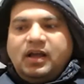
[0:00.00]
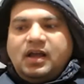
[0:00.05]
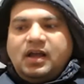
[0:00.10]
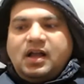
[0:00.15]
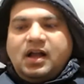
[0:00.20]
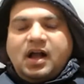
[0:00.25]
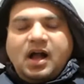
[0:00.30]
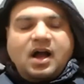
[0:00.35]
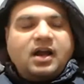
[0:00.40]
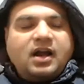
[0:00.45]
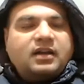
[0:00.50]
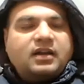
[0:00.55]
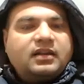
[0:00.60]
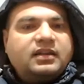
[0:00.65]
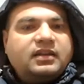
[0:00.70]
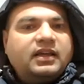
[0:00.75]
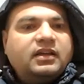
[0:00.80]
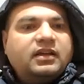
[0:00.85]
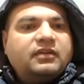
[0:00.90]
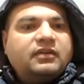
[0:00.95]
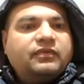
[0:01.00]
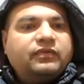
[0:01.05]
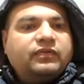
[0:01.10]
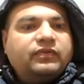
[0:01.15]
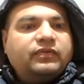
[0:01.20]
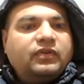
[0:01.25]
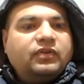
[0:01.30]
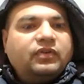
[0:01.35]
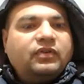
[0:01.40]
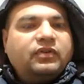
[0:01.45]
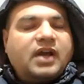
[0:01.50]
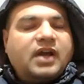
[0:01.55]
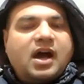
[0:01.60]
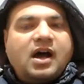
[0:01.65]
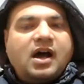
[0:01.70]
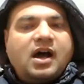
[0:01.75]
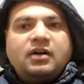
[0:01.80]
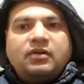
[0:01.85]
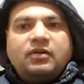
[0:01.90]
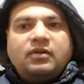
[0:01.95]
are there for
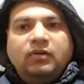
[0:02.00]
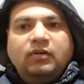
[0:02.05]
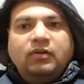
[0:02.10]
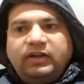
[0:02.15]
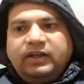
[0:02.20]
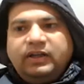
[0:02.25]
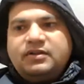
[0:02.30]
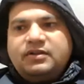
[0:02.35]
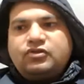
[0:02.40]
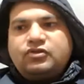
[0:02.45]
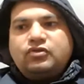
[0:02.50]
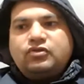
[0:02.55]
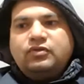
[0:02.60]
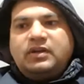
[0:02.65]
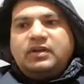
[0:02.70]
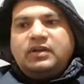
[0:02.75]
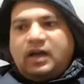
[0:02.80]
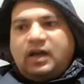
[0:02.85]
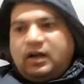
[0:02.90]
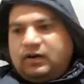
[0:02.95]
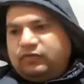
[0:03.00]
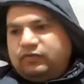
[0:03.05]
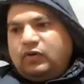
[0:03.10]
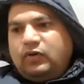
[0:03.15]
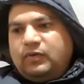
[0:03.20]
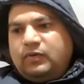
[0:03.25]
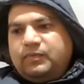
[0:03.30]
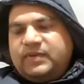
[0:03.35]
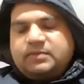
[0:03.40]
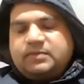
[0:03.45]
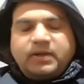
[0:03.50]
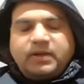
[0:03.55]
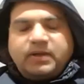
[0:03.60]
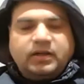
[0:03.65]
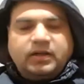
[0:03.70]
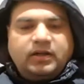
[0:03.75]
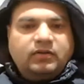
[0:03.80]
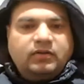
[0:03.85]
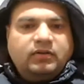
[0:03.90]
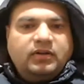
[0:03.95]
our audience to learn from this
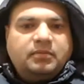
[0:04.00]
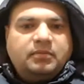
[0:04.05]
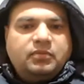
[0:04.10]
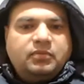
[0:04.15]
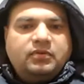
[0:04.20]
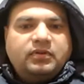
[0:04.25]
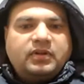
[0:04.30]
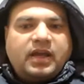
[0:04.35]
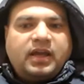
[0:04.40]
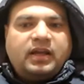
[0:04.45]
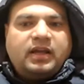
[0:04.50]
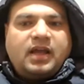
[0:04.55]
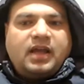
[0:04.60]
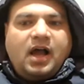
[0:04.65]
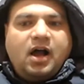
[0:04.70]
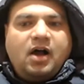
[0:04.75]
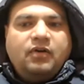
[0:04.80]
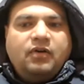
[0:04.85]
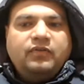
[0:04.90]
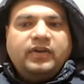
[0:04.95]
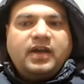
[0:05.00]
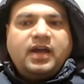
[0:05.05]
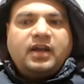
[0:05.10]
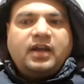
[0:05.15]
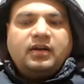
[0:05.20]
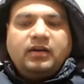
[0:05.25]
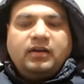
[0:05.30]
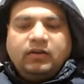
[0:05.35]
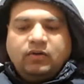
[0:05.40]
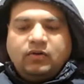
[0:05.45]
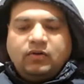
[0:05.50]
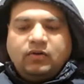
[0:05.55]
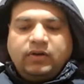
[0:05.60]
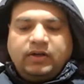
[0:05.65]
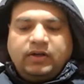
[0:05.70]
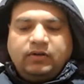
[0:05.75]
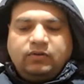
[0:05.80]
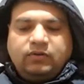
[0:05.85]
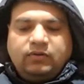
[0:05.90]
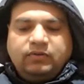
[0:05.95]
particular book and how we are
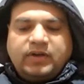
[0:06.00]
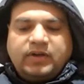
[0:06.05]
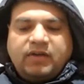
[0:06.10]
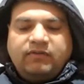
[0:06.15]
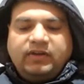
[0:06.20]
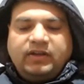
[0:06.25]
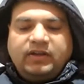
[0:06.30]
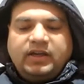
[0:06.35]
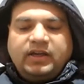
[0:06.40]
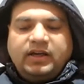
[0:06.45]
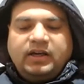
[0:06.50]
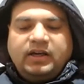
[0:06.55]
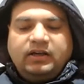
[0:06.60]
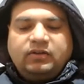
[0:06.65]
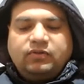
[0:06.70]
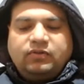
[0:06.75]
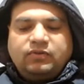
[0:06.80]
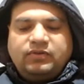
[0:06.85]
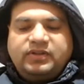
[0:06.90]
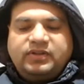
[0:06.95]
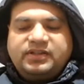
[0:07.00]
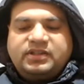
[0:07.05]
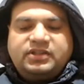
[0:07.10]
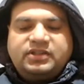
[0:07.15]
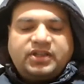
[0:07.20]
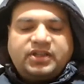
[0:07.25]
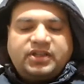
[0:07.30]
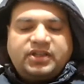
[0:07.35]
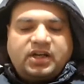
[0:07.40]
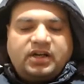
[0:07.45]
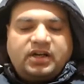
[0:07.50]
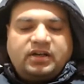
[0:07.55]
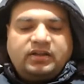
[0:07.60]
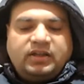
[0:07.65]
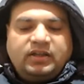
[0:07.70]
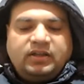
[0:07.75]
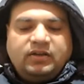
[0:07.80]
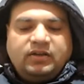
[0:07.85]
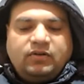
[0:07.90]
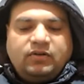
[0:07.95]
going to navigate through this
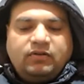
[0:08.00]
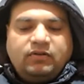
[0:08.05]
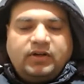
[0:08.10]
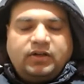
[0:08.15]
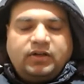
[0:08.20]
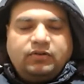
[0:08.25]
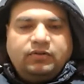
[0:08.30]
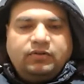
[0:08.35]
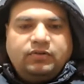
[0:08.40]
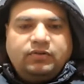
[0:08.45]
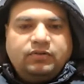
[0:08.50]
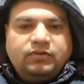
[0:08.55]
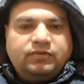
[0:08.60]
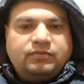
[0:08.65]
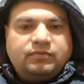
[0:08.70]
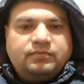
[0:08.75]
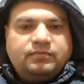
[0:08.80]
journey. Over to you.